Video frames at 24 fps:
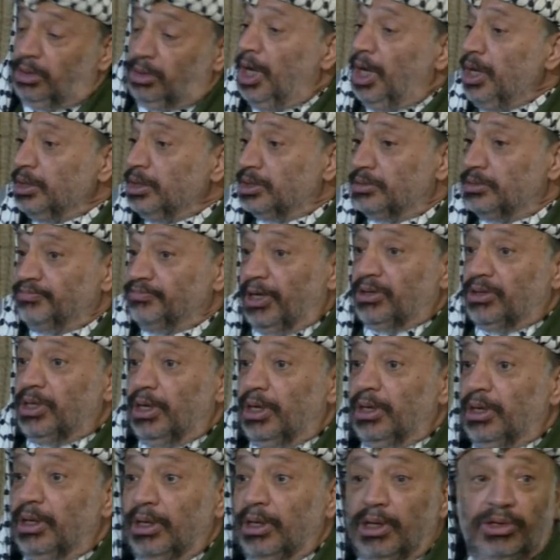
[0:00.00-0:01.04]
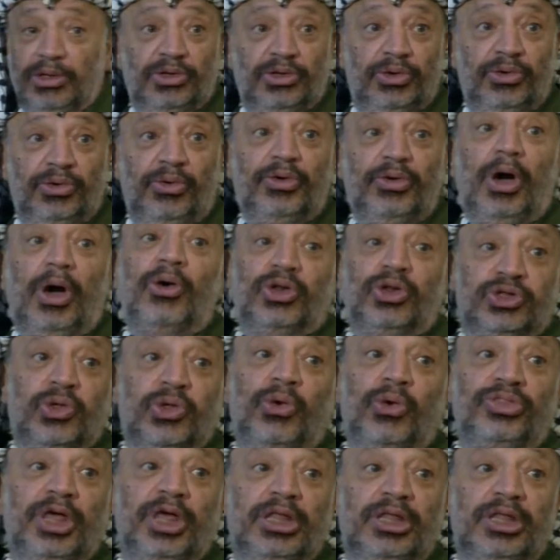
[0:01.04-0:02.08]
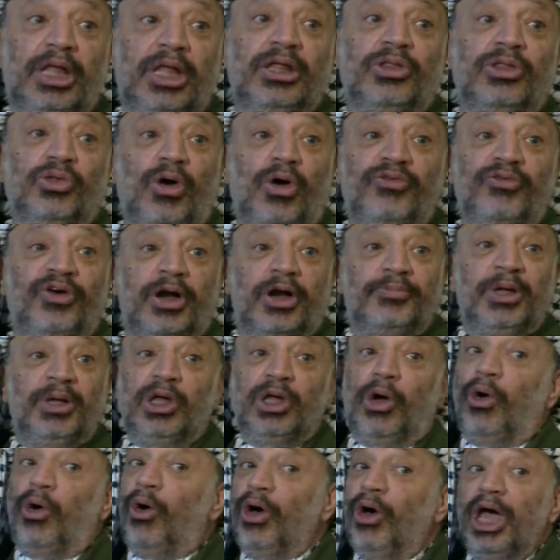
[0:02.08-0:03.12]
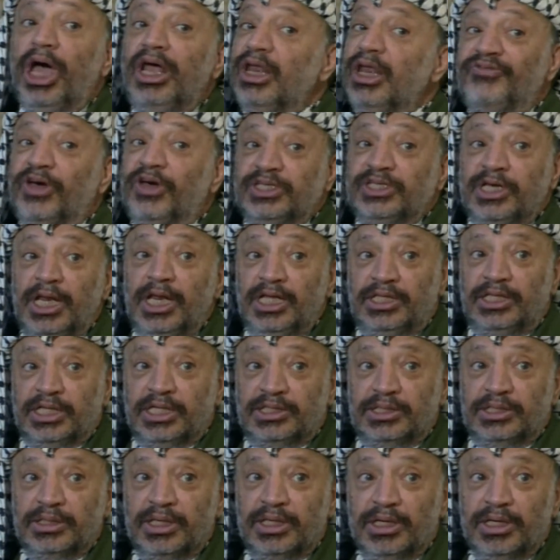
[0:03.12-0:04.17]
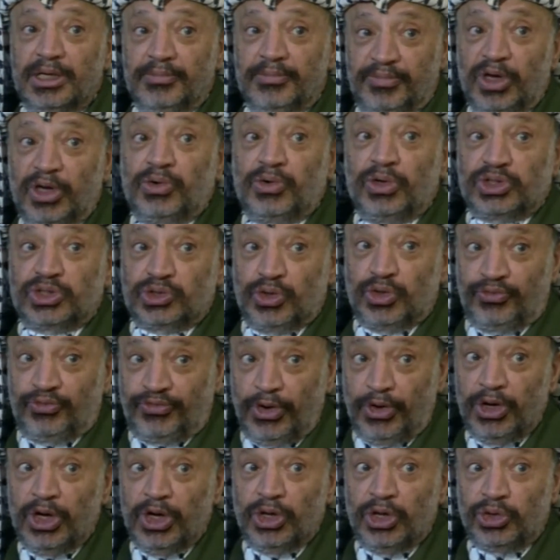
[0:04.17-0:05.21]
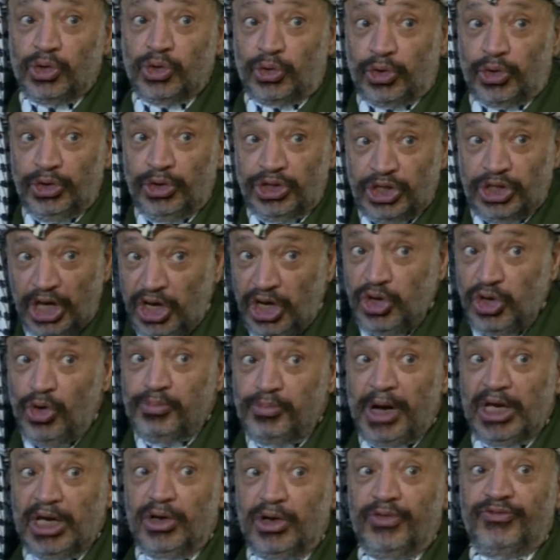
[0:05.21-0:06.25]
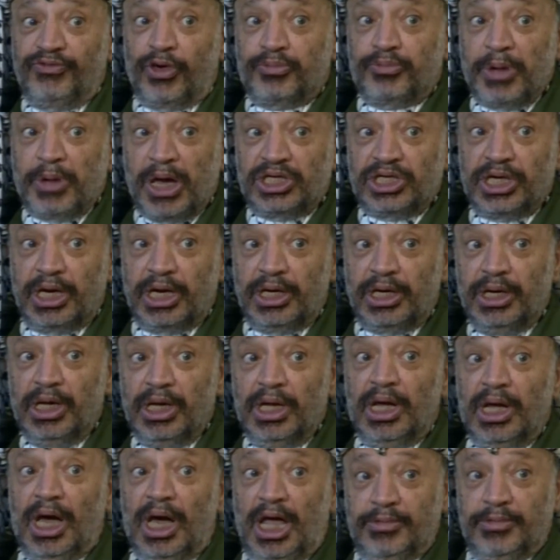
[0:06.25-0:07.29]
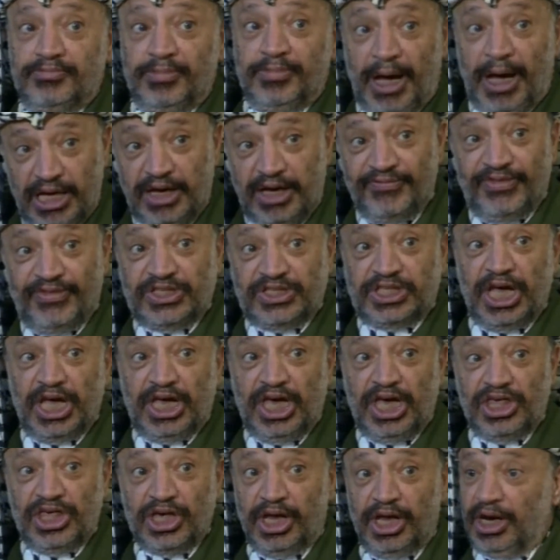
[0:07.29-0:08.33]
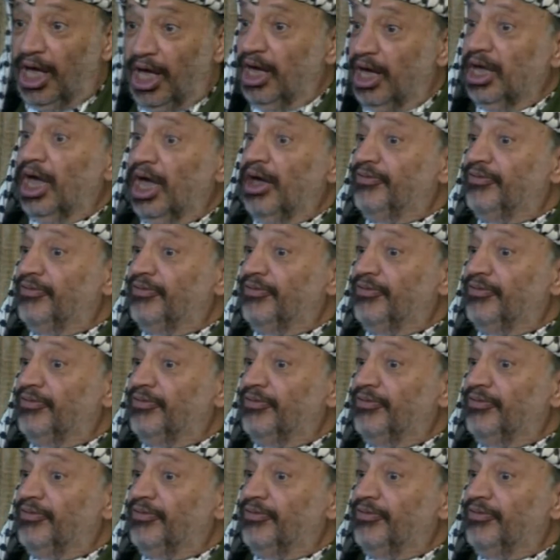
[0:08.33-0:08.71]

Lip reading: Yes, but also they didn't offer me any facilities, because to continue my information and my investigation, I